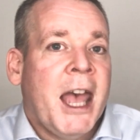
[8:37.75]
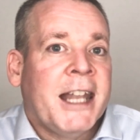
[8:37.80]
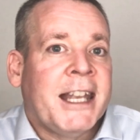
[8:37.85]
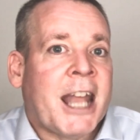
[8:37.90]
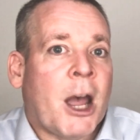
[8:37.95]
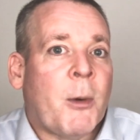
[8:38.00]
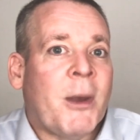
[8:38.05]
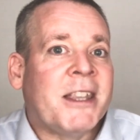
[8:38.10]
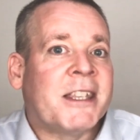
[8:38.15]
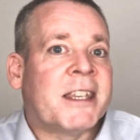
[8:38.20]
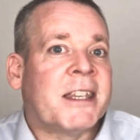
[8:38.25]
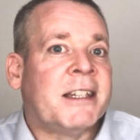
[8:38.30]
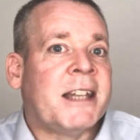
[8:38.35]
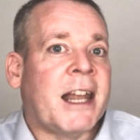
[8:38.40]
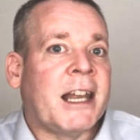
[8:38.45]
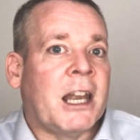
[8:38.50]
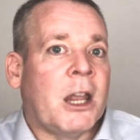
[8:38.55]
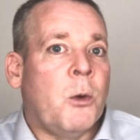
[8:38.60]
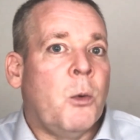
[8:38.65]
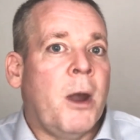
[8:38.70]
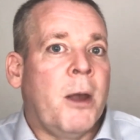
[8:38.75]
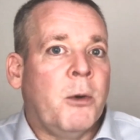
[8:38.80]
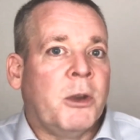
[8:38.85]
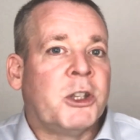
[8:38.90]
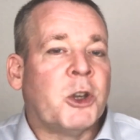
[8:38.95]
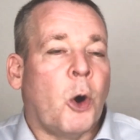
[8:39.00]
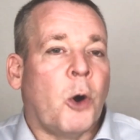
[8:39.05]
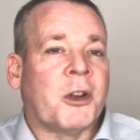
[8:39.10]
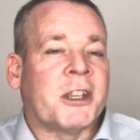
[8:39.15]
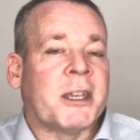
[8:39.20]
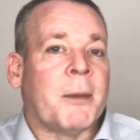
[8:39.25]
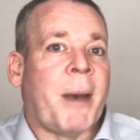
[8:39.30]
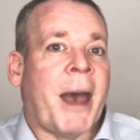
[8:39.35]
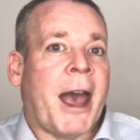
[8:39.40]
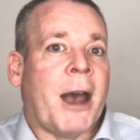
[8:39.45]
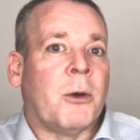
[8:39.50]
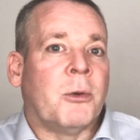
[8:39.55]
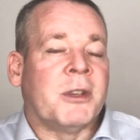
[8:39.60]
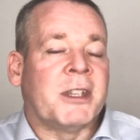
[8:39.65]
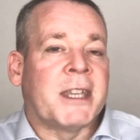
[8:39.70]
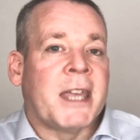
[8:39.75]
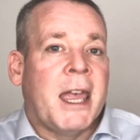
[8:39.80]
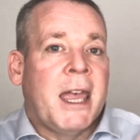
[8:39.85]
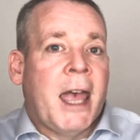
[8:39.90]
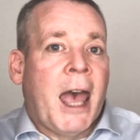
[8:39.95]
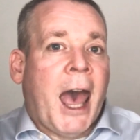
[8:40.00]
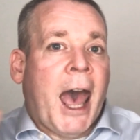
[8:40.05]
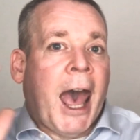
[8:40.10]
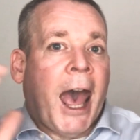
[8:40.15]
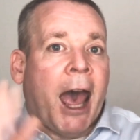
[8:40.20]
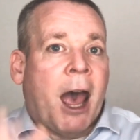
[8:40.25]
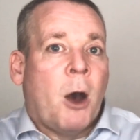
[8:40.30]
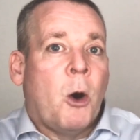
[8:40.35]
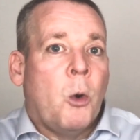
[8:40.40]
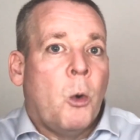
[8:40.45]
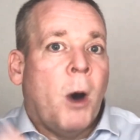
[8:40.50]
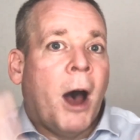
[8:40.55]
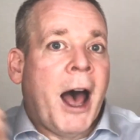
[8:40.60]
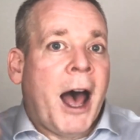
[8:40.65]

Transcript: Now, incidentally, we talked about how